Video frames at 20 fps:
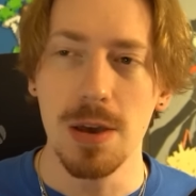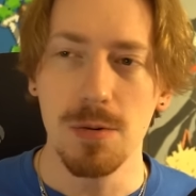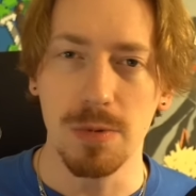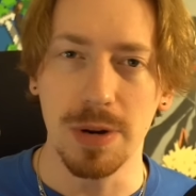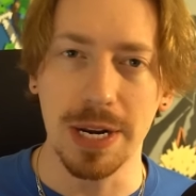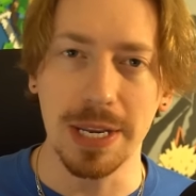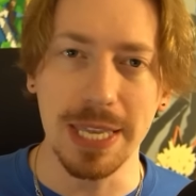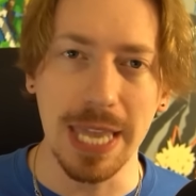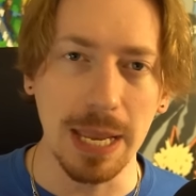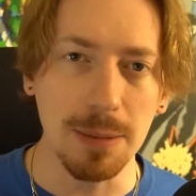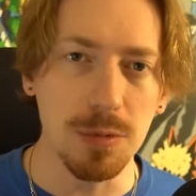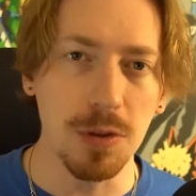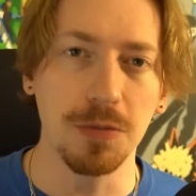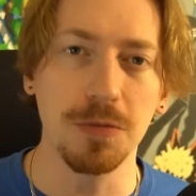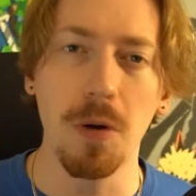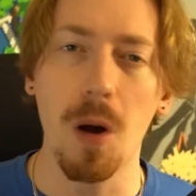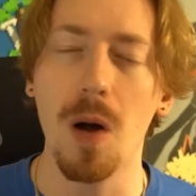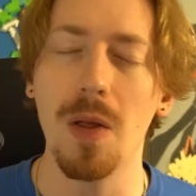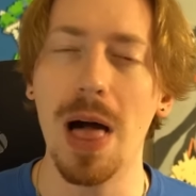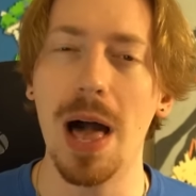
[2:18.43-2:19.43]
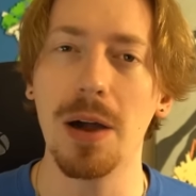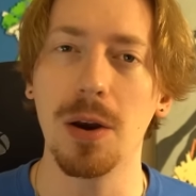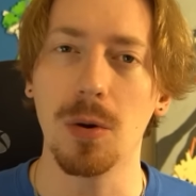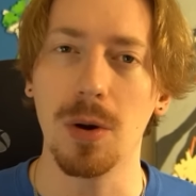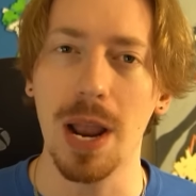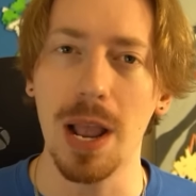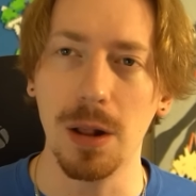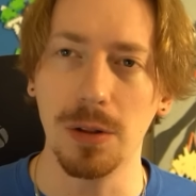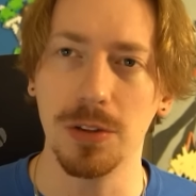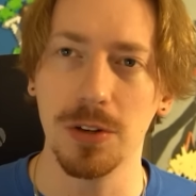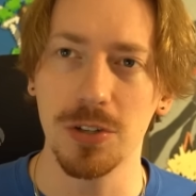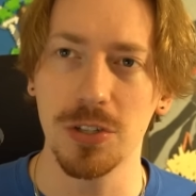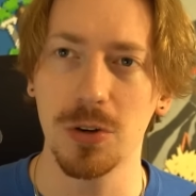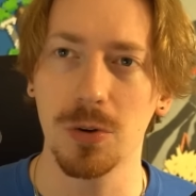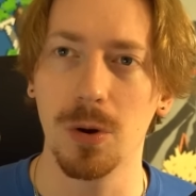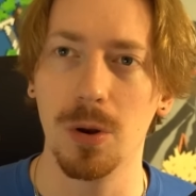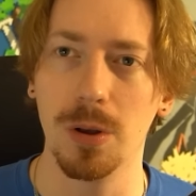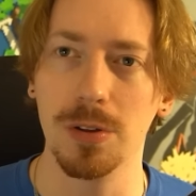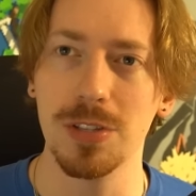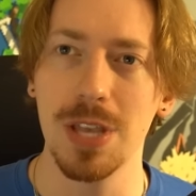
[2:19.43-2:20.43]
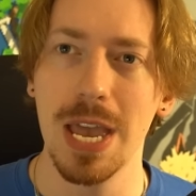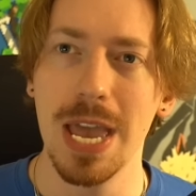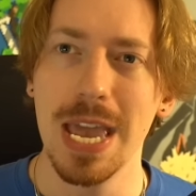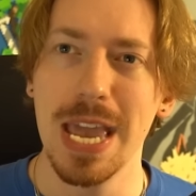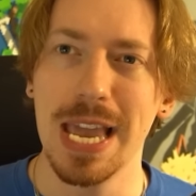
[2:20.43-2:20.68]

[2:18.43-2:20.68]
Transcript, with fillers: when it came to Fallout or Elder Scrolls